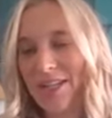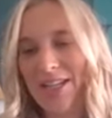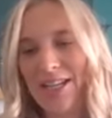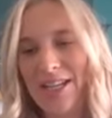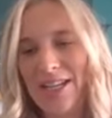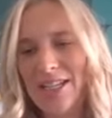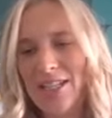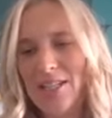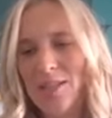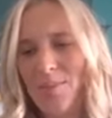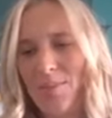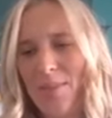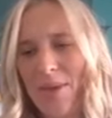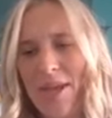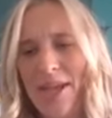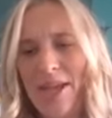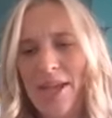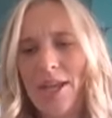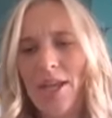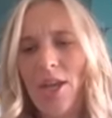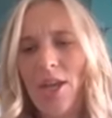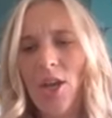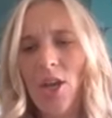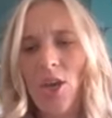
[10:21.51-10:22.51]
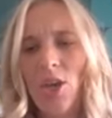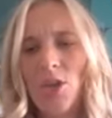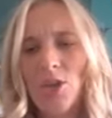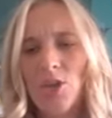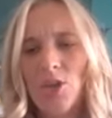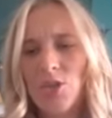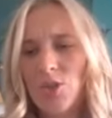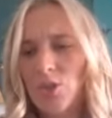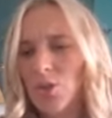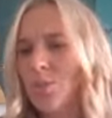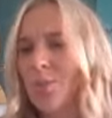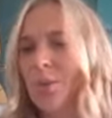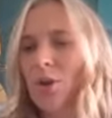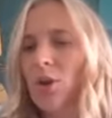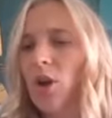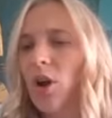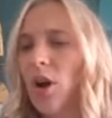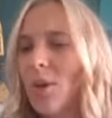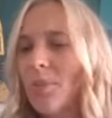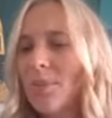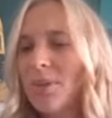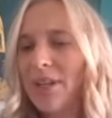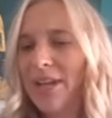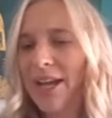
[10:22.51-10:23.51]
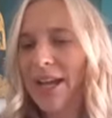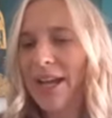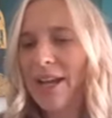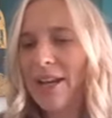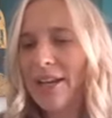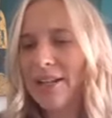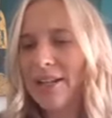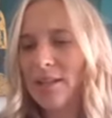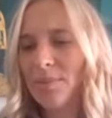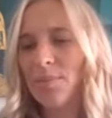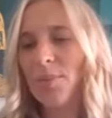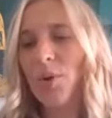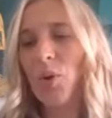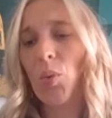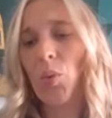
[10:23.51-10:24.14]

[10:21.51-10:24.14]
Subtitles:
need to be super complicated,